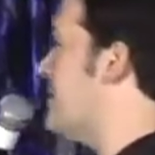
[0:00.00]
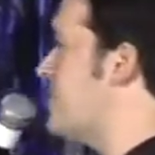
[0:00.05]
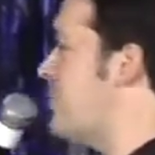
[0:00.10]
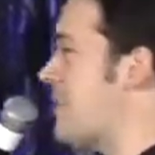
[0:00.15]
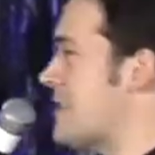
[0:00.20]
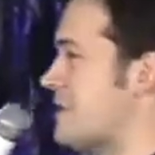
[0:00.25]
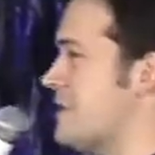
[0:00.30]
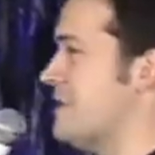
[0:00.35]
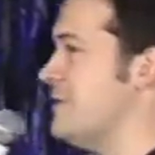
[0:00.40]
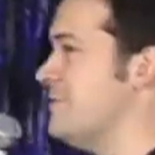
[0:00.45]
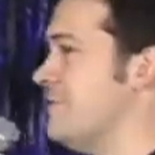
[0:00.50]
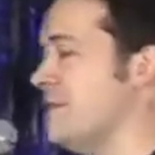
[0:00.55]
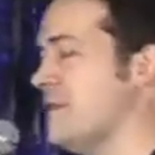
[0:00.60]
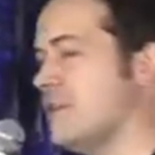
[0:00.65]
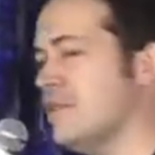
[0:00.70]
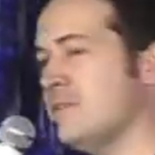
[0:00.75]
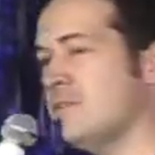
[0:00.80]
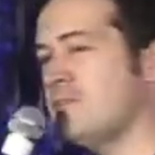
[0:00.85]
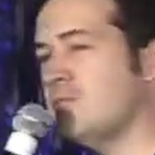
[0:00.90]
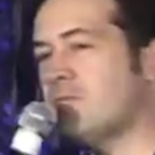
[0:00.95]
especially
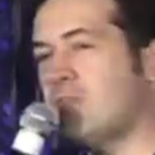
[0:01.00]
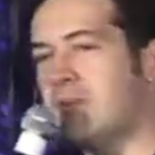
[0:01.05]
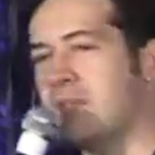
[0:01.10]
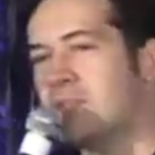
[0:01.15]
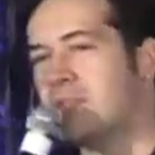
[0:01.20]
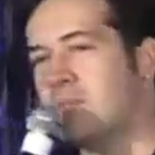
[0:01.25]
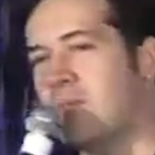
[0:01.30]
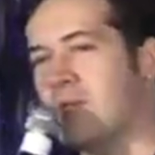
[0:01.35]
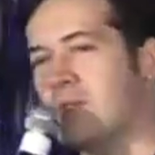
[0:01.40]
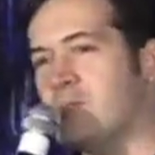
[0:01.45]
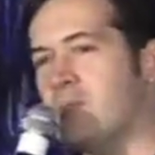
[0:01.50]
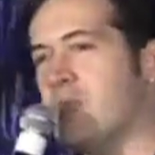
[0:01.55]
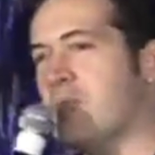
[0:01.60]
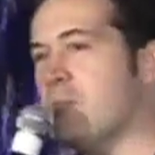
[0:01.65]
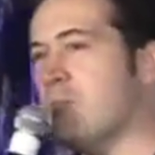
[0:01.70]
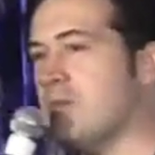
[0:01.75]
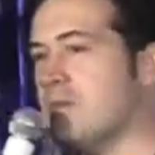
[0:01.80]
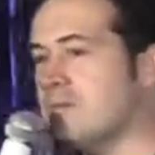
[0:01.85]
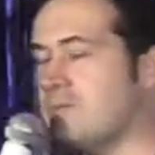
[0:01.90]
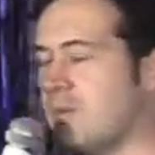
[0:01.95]
in, in, front of this many
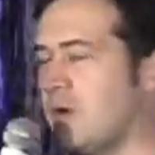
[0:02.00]
people.